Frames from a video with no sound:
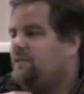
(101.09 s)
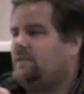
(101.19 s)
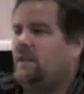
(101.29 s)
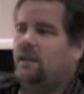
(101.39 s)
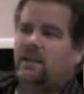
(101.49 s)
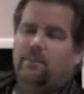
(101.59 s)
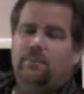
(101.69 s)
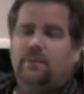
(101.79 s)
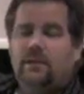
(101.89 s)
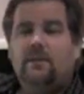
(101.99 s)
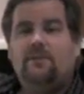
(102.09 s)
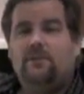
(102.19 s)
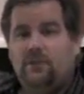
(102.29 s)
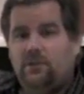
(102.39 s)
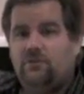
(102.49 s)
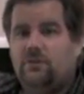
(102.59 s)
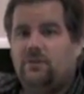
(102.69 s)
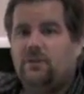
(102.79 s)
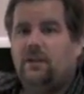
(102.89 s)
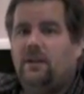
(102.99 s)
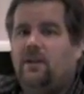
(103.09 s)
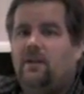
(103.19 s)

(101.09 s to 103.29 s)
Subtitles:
just a complete future